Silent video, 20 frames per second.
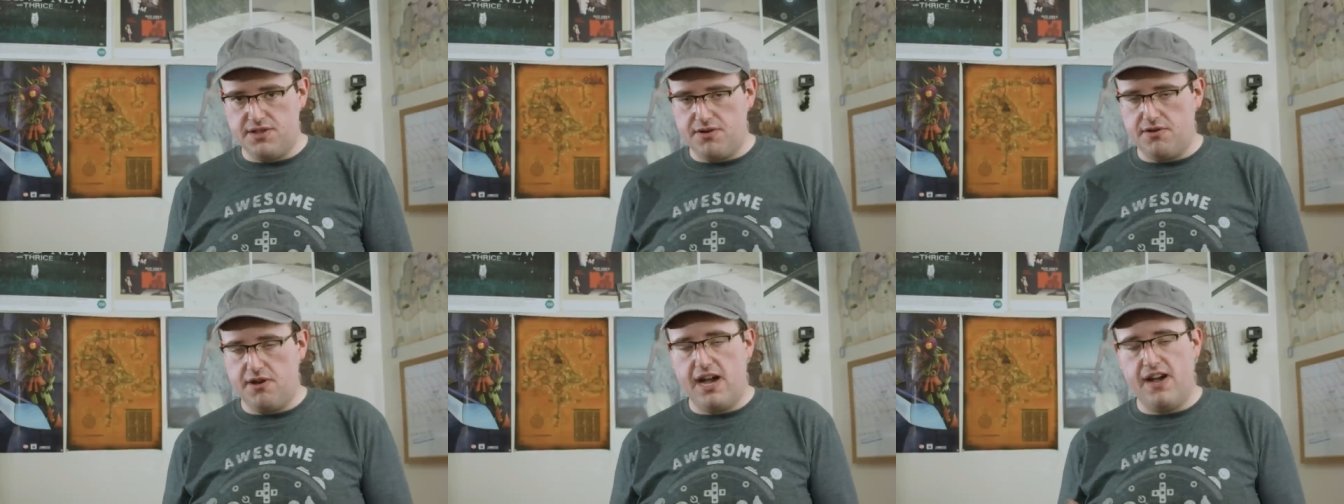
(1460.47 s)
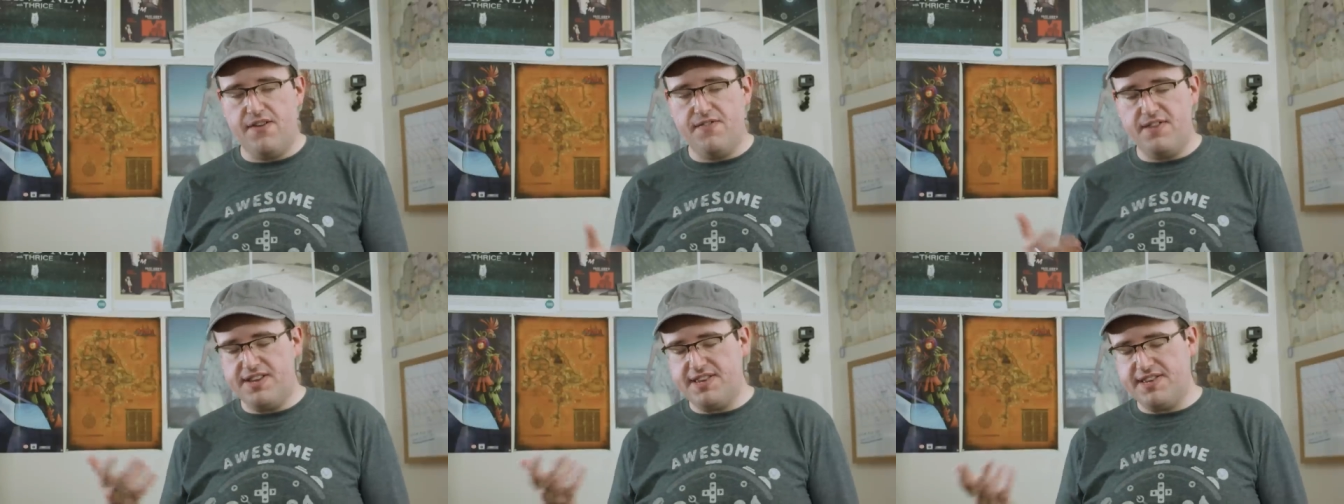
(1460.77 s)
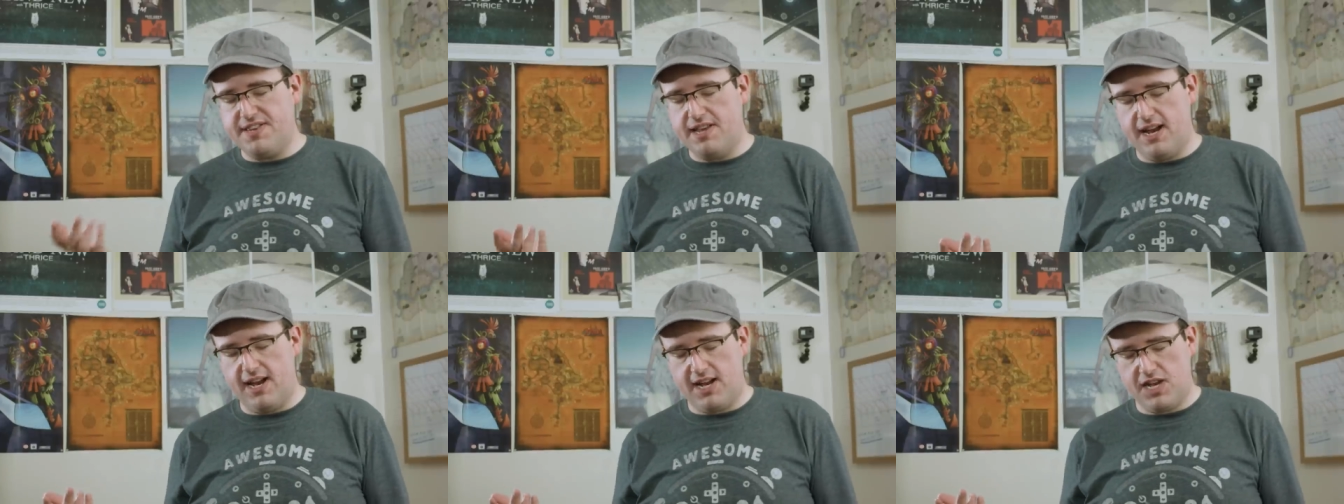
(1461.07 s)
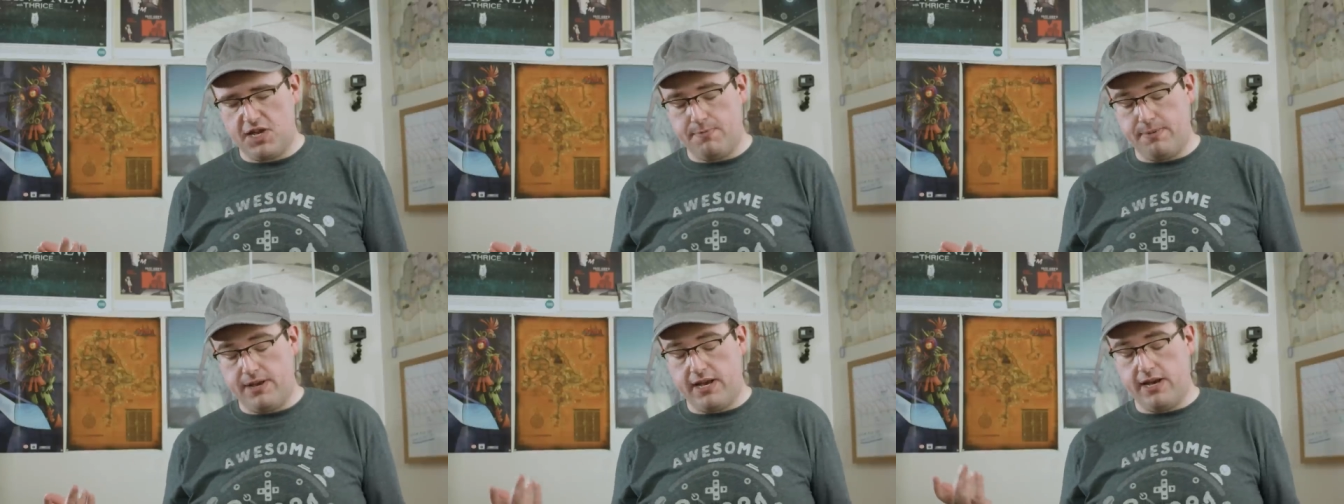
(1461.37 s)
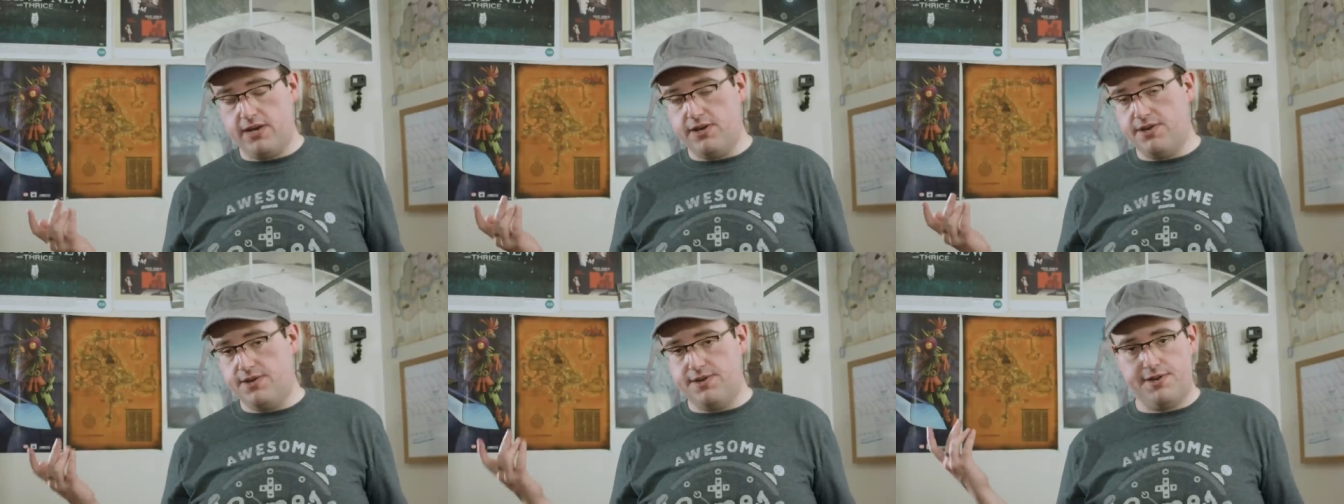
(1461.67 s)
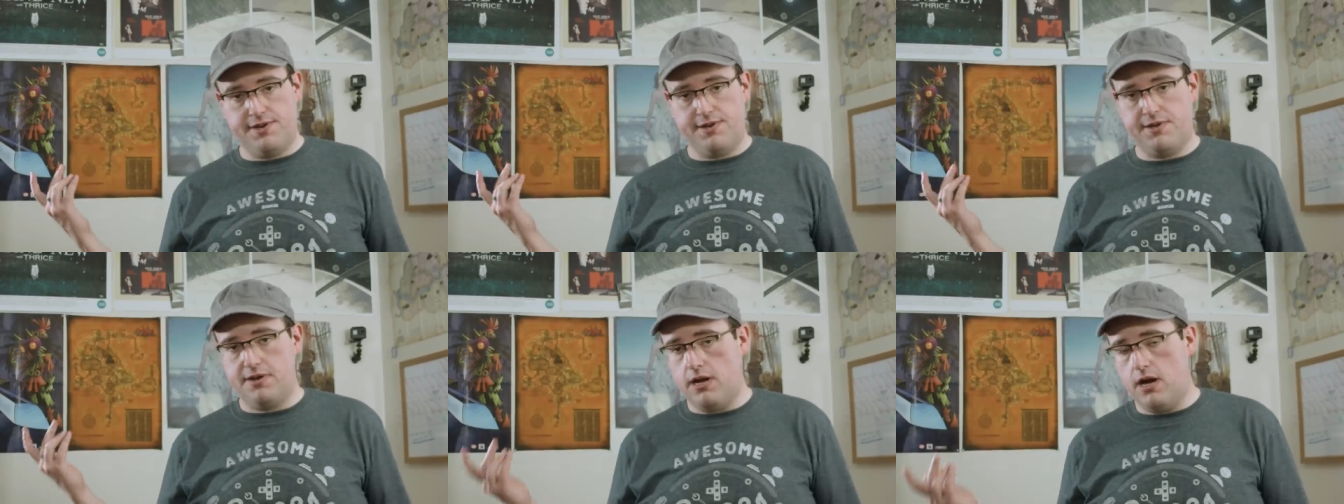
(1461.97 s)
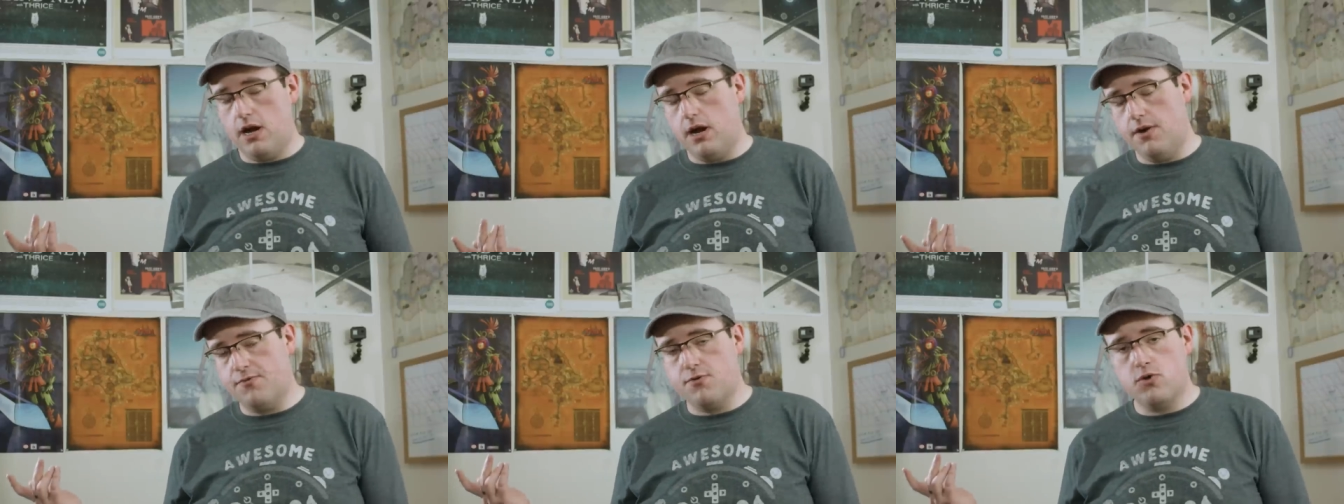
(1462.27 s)
they're having sex because
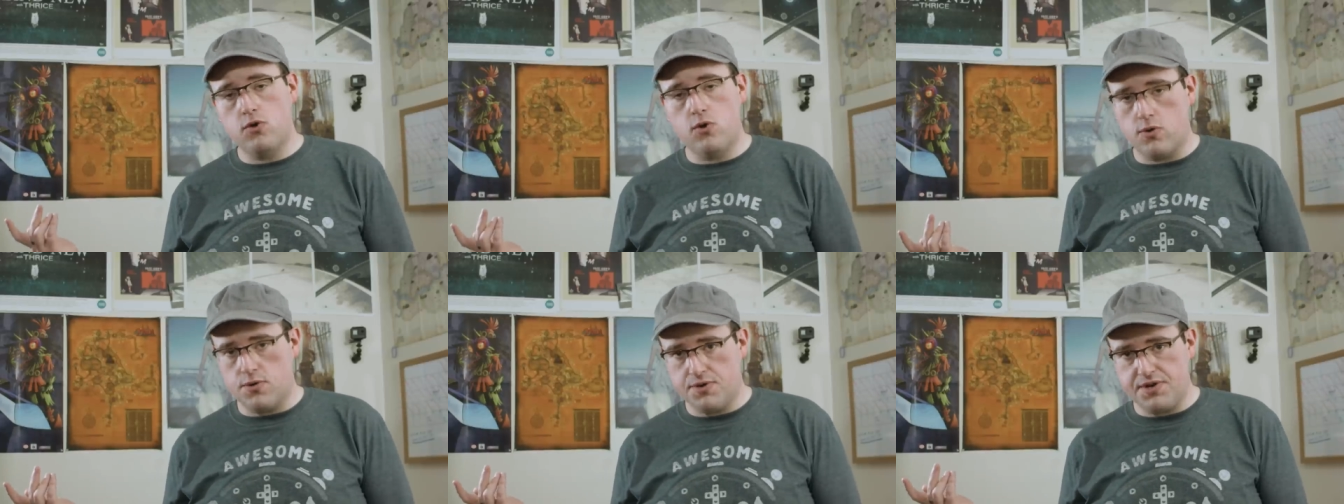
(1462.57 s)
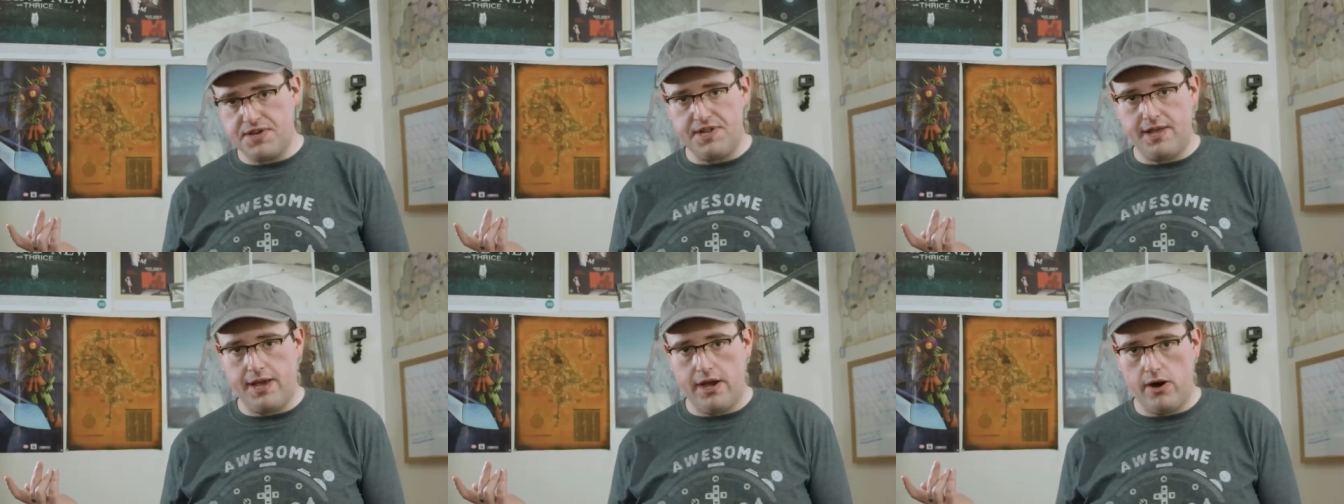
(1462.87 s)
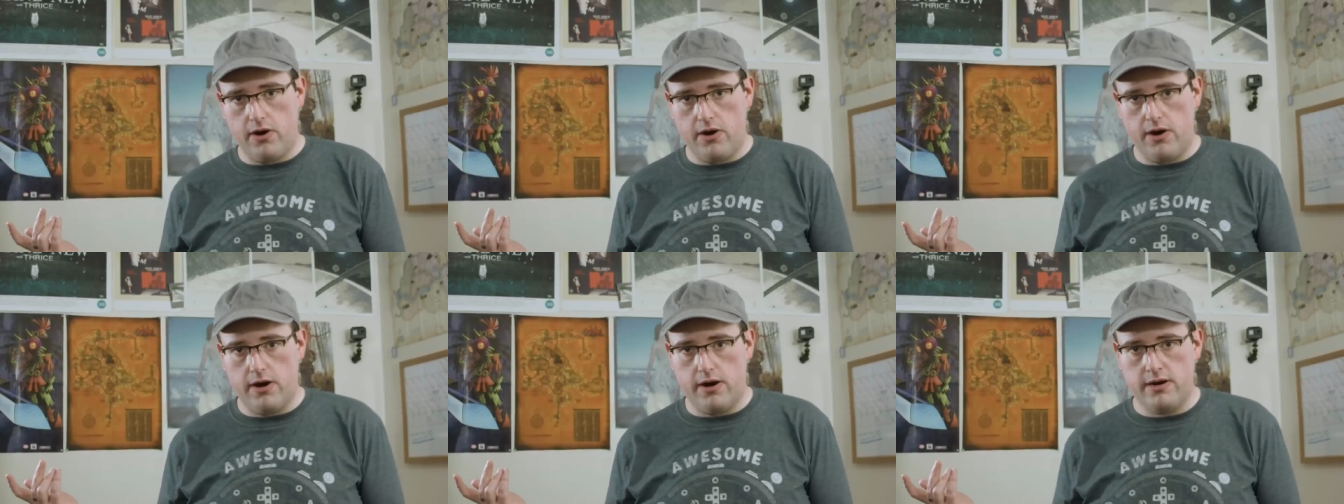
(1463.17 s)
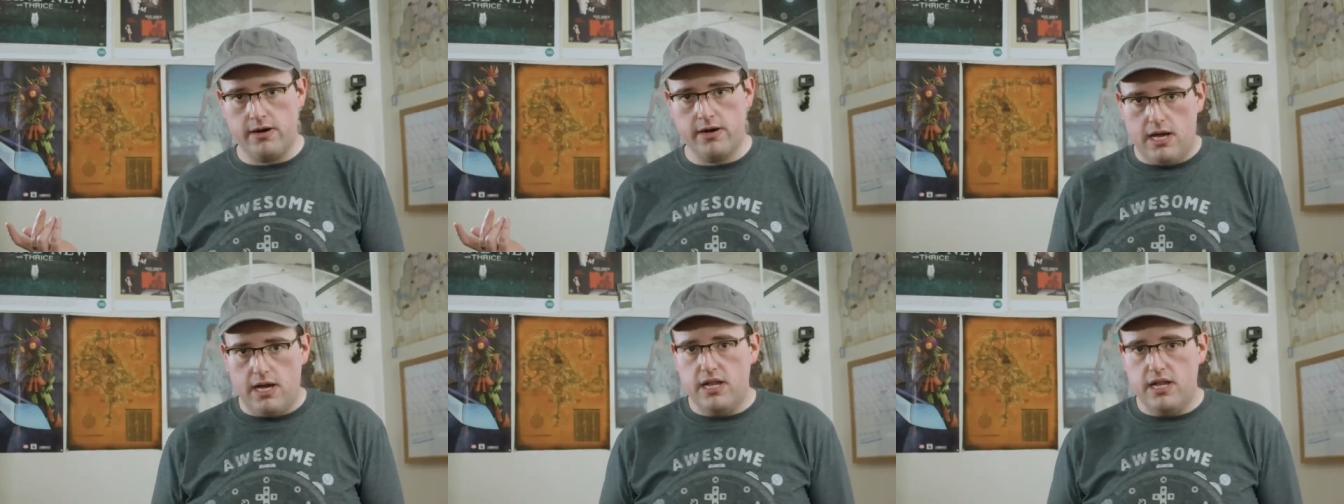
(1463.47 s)
of course they are.